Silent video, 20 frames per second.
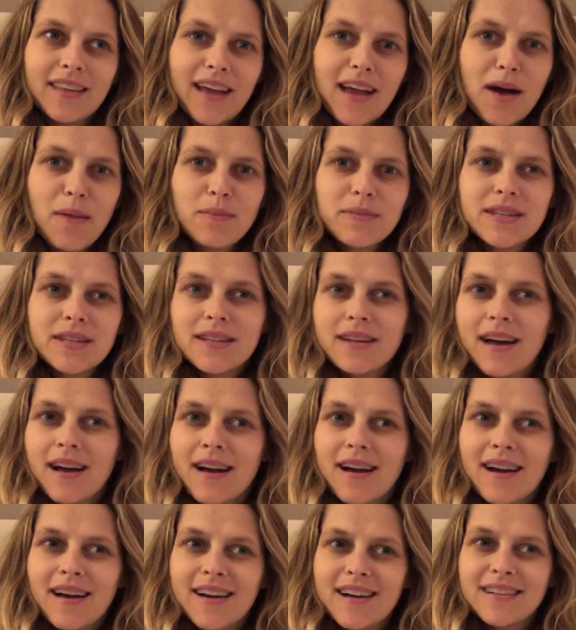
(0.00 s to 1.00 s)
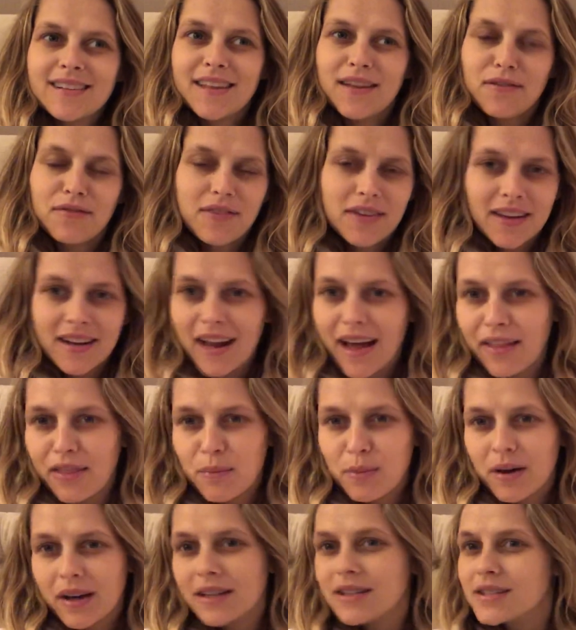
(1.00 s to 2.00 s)
they ummed and ahed, they figured out the
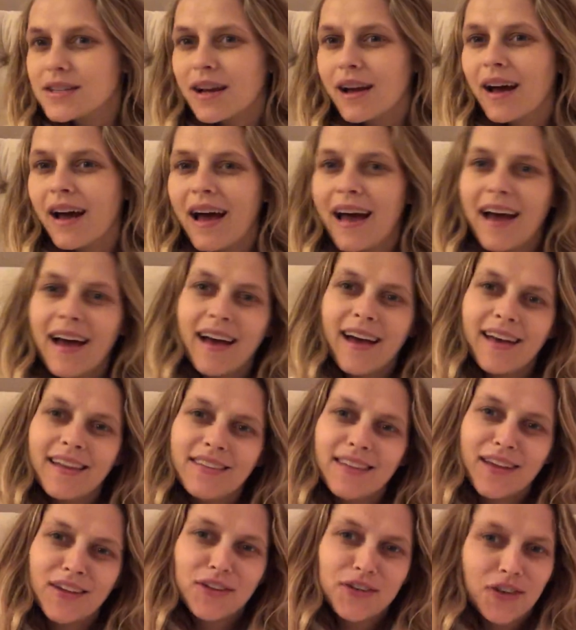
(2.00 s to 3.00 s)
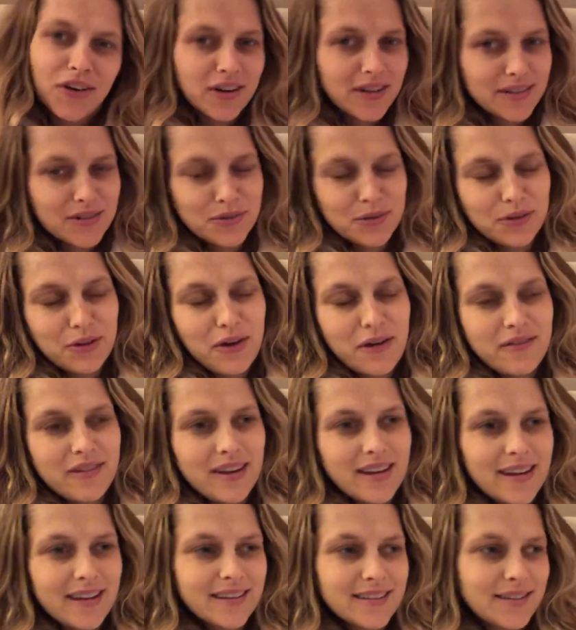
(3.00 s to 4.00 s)
budget, and they got us all over
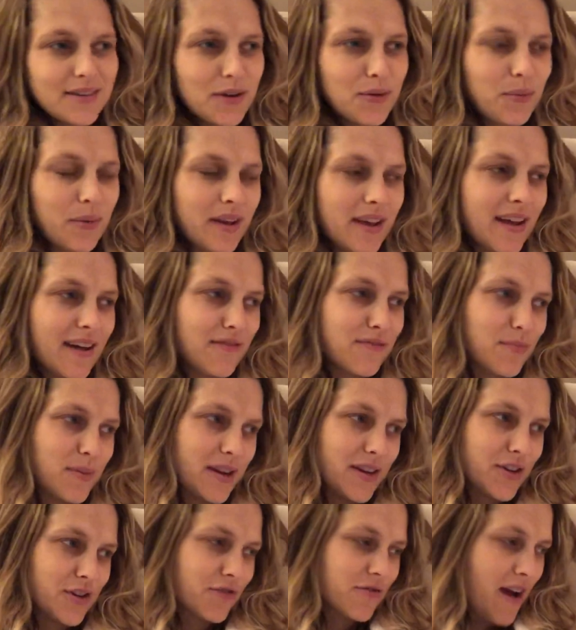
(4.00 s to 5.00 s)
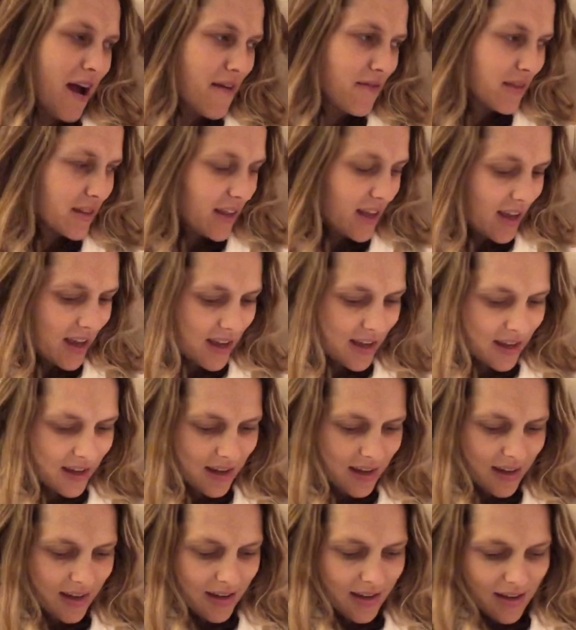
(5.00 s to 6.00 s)
here. So we have been traveling
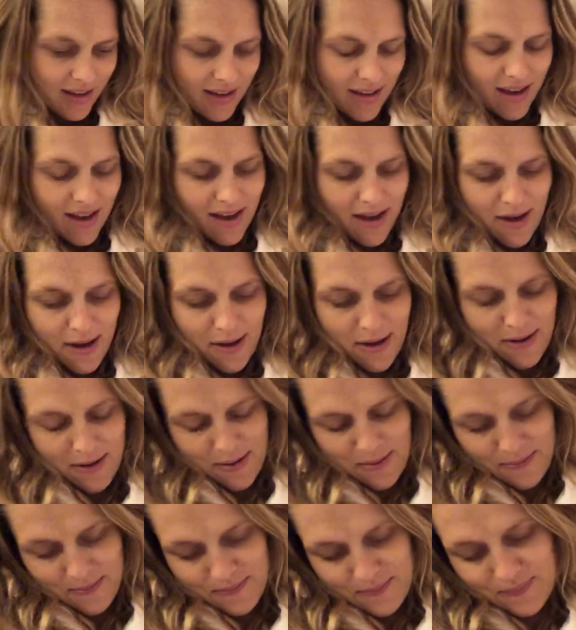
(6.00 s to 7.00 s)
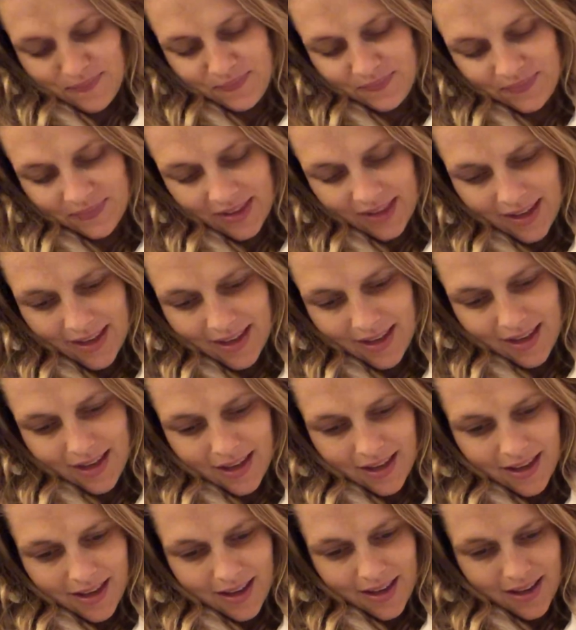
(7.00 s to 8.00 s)
a
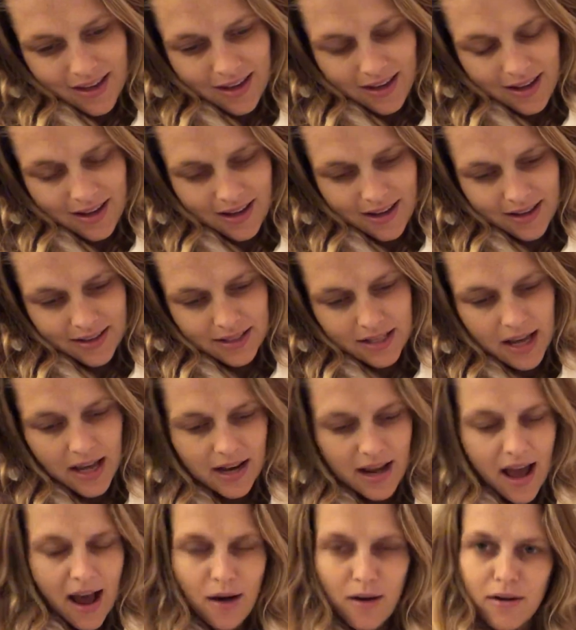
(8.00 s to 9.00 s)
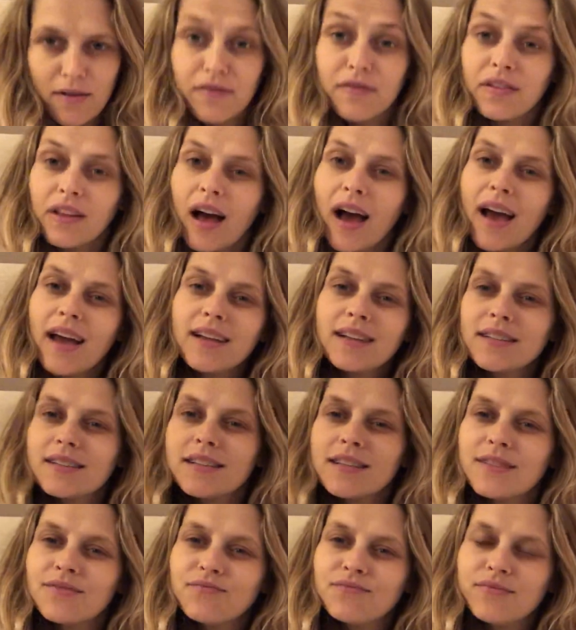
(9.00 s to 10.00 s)
10-hour flight
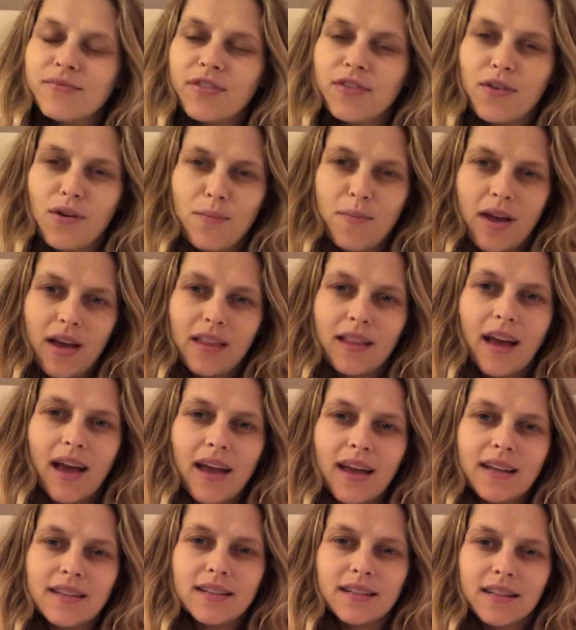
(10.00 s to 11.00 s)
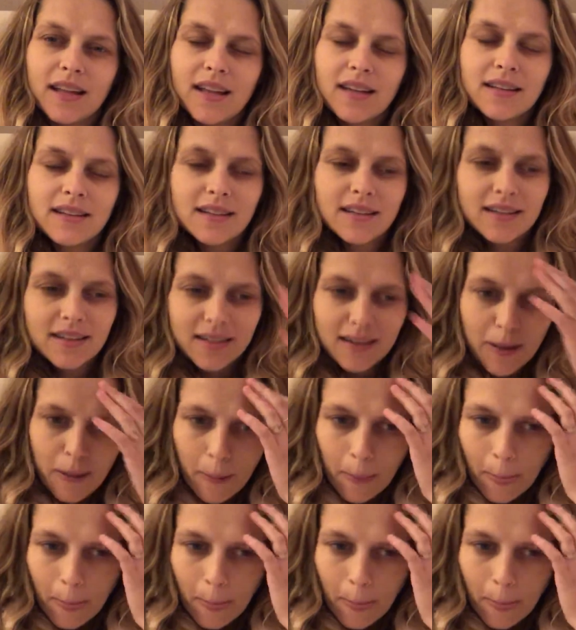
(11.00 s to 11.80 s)
from LA to London,